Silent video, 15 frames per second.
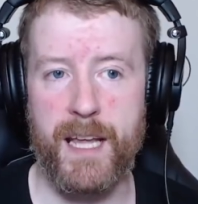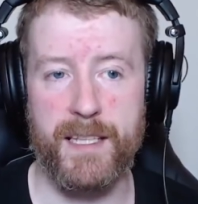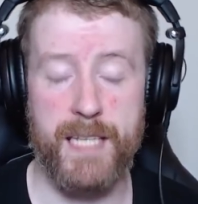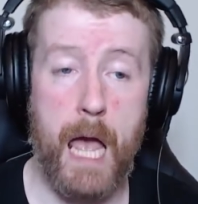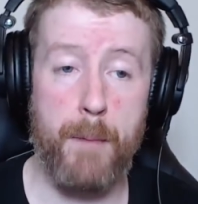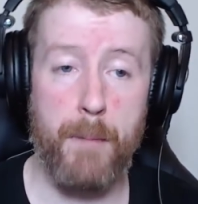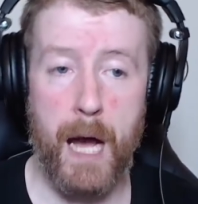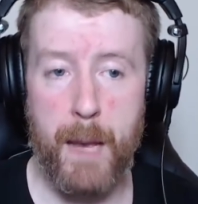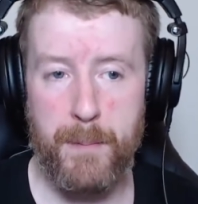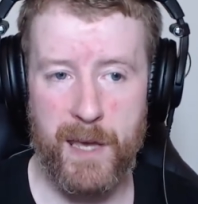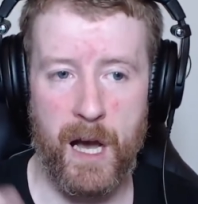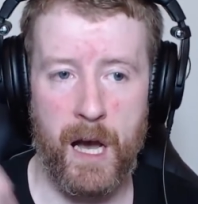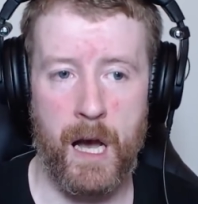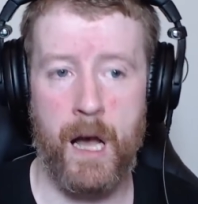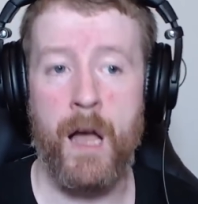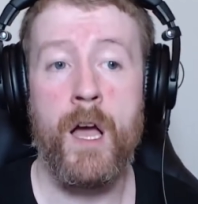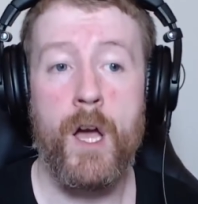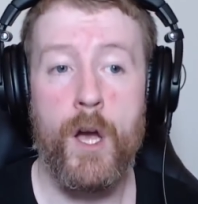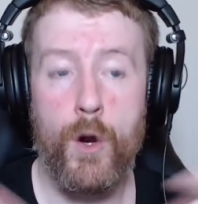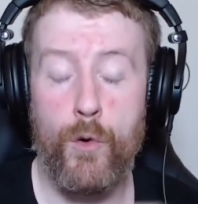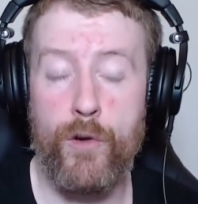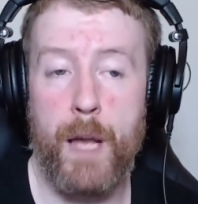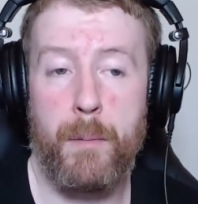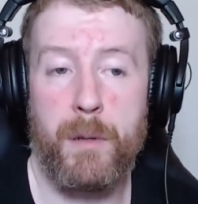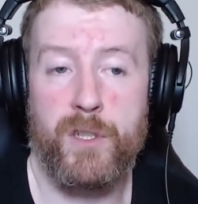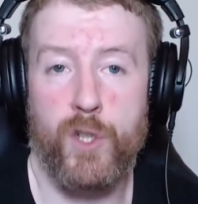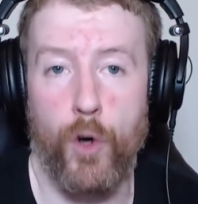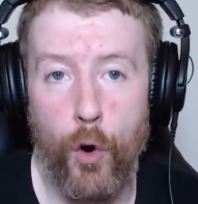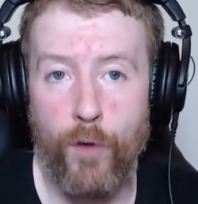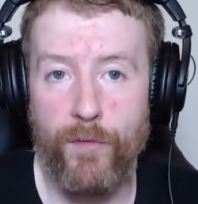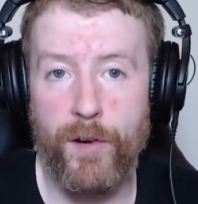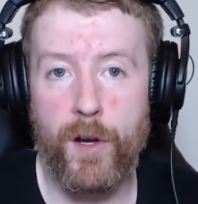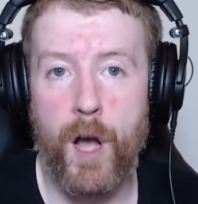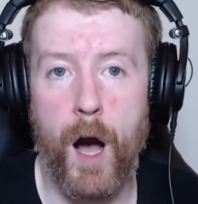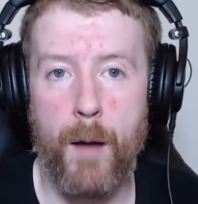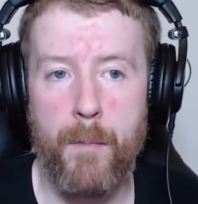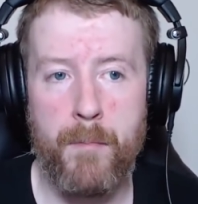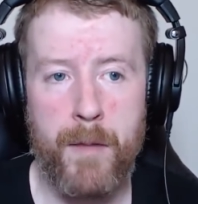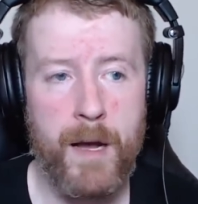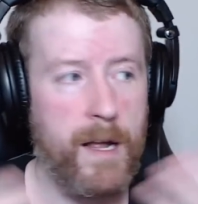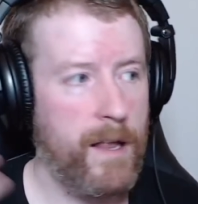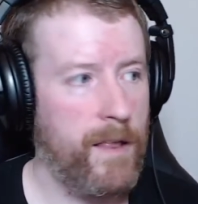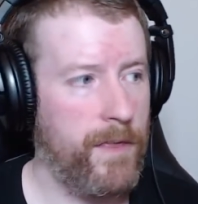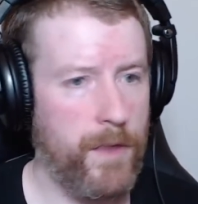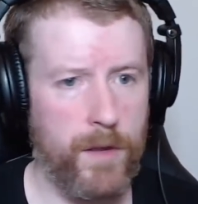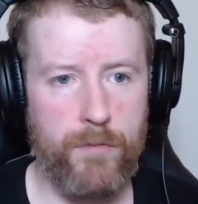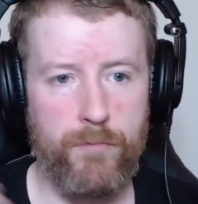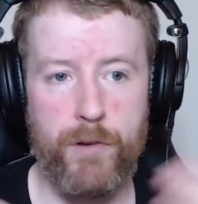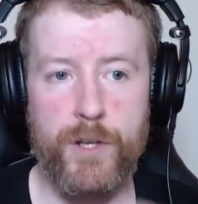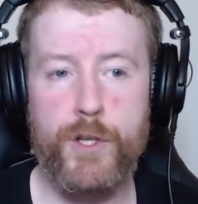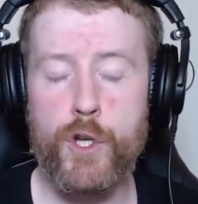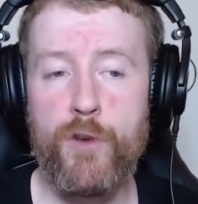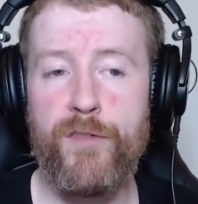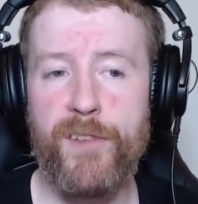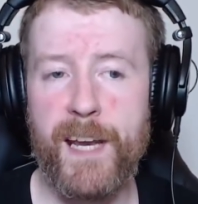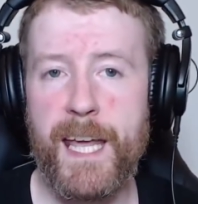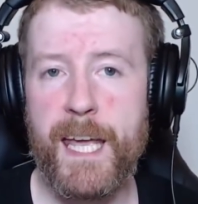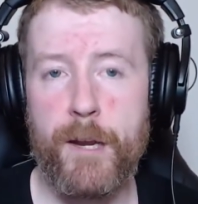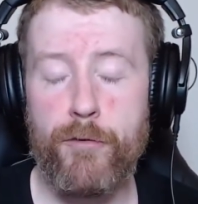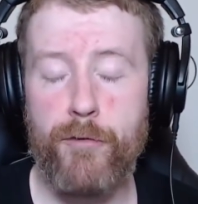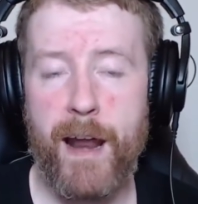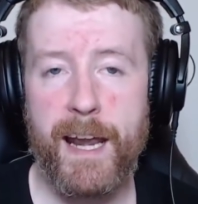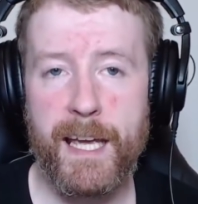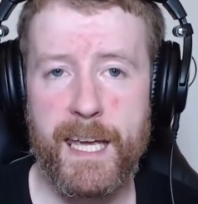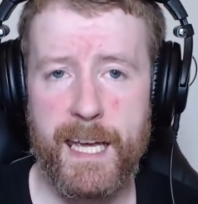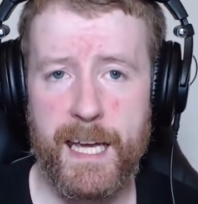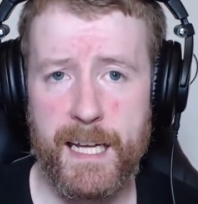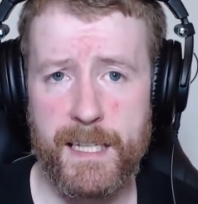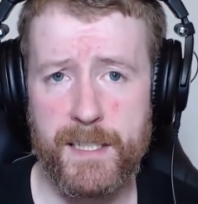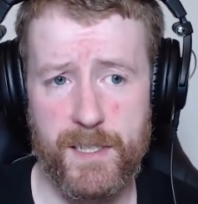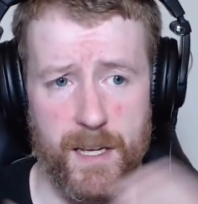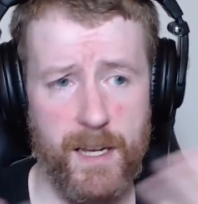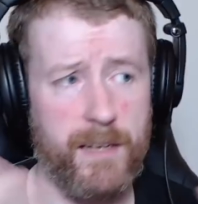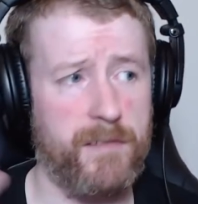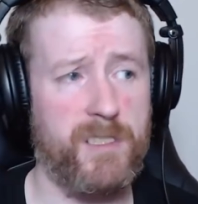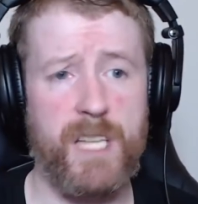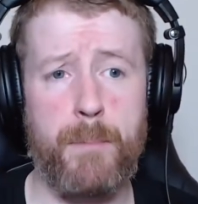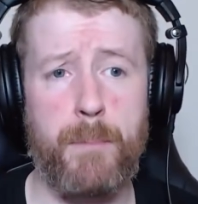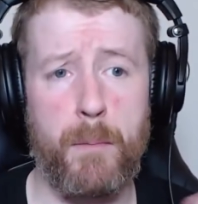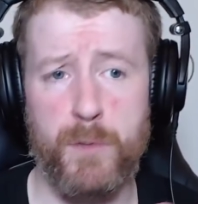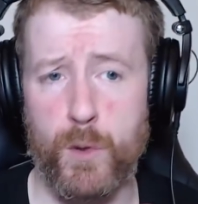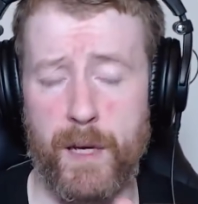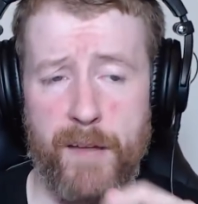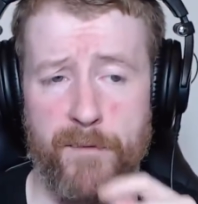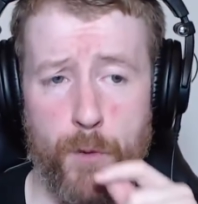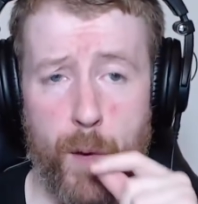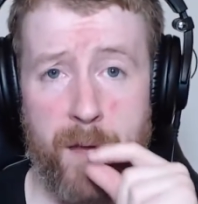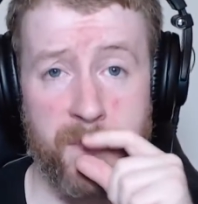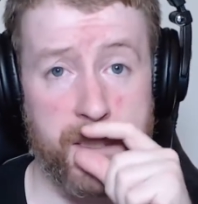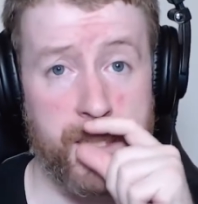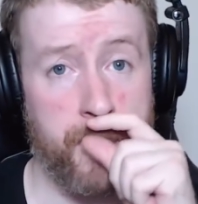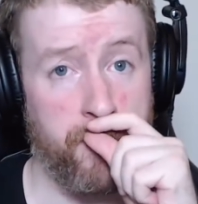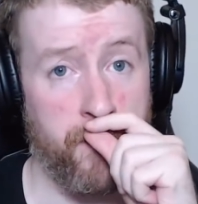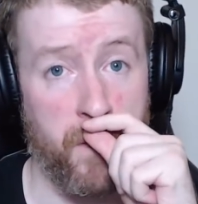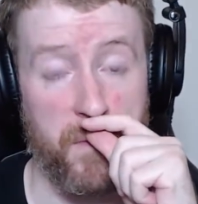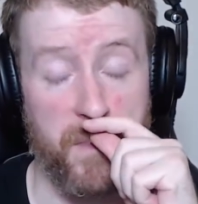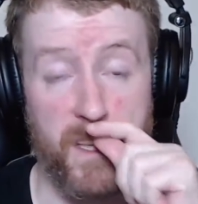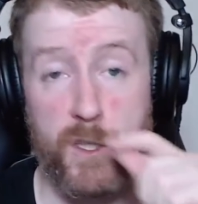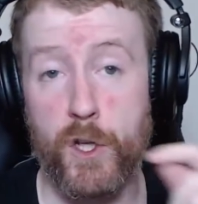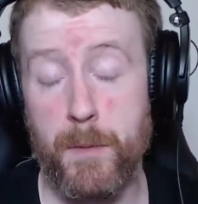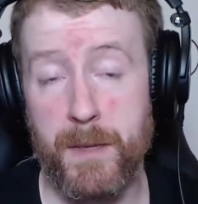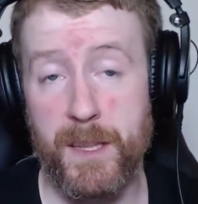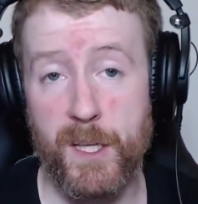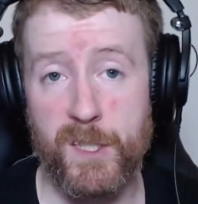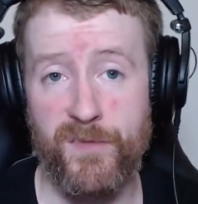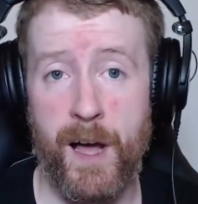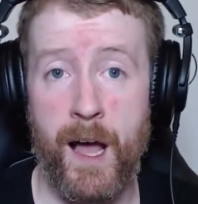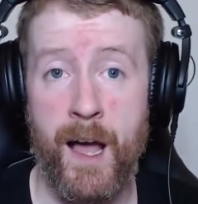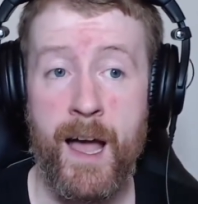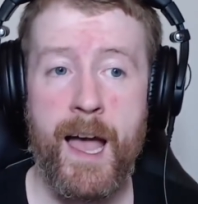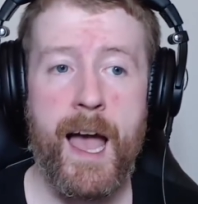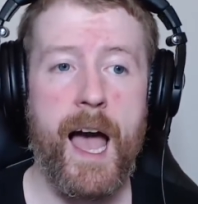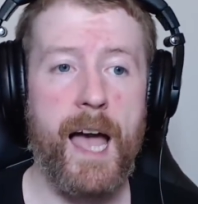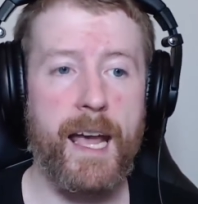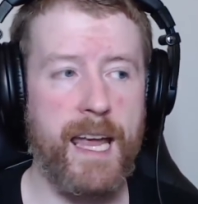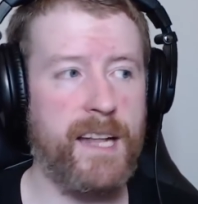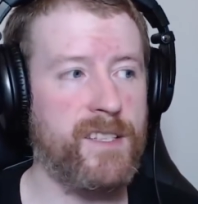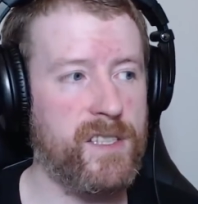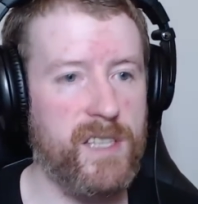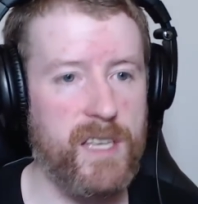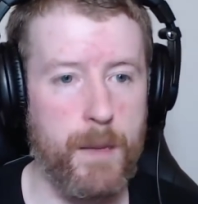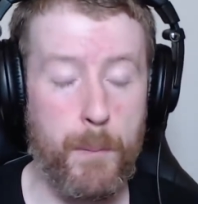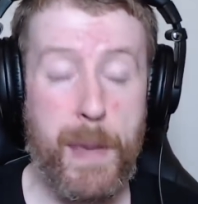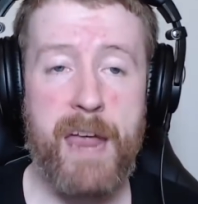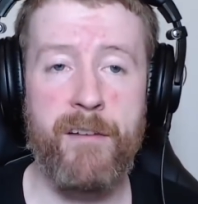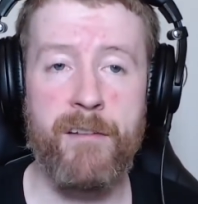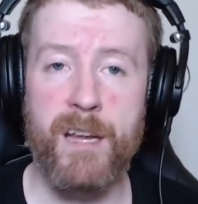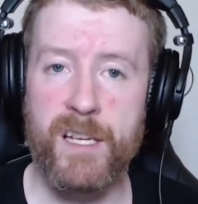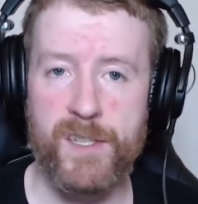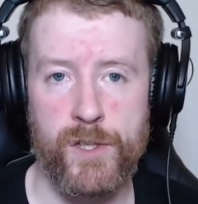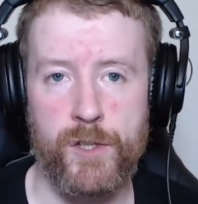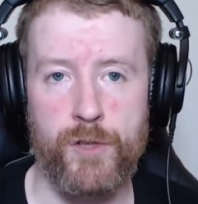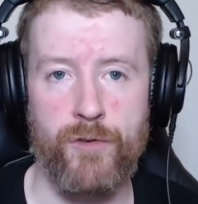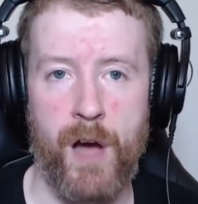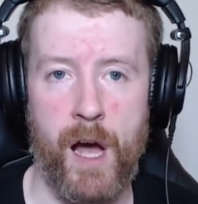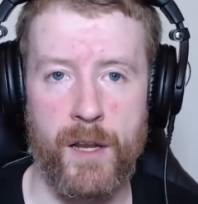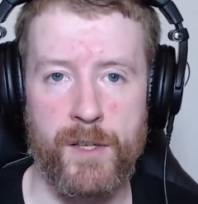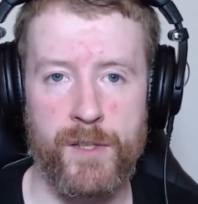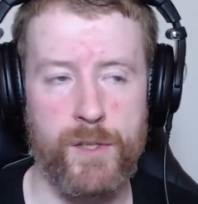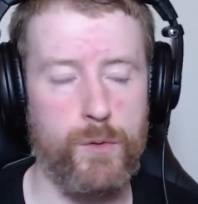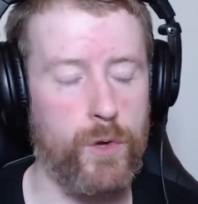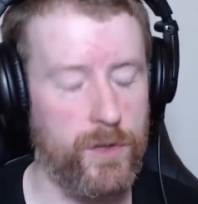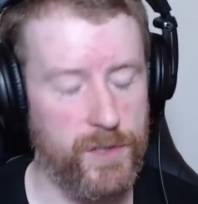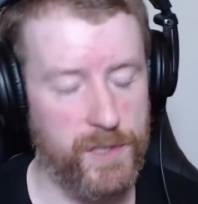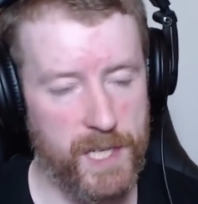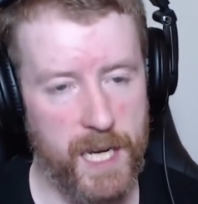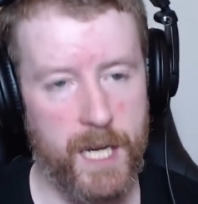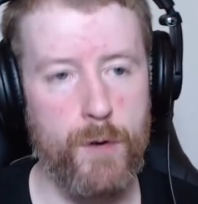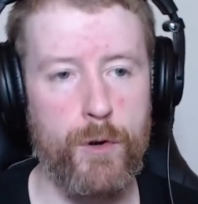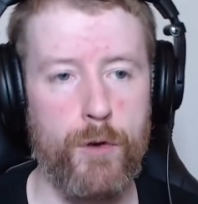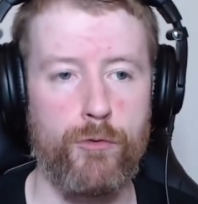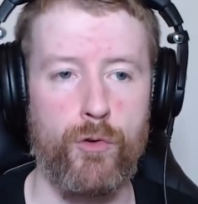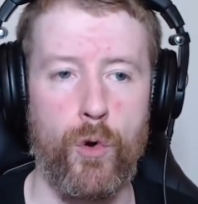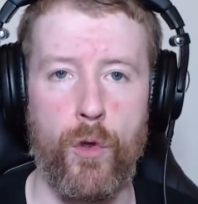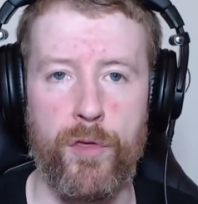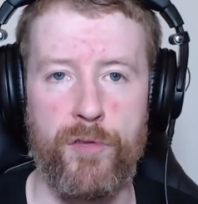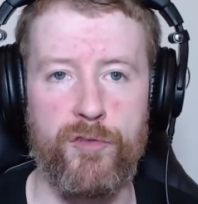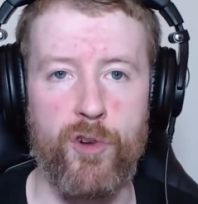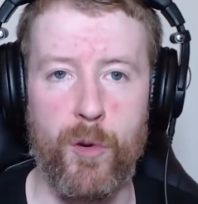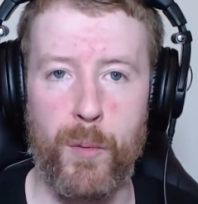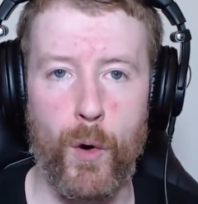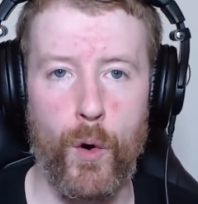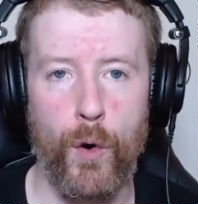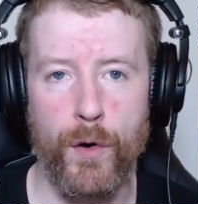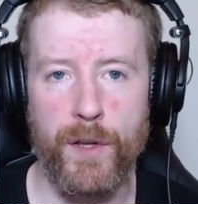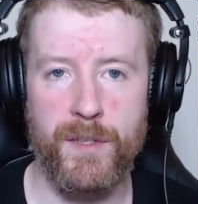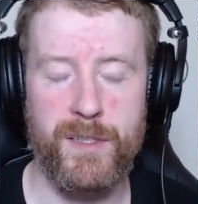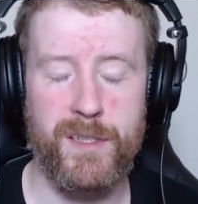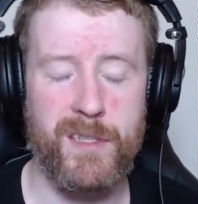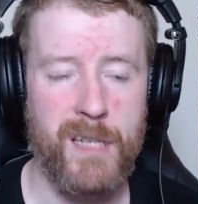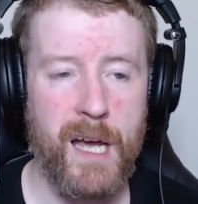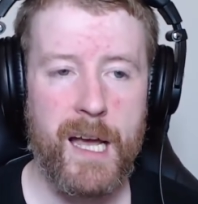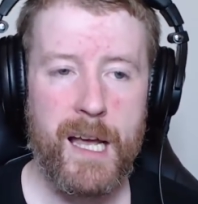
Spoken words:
It's MiBR, who were able to overcome the rejuvenated Renegades and step up to a level we haven't seen from them in the tournament thus far, against the Imperious Astralis, who continue to roll through opponents.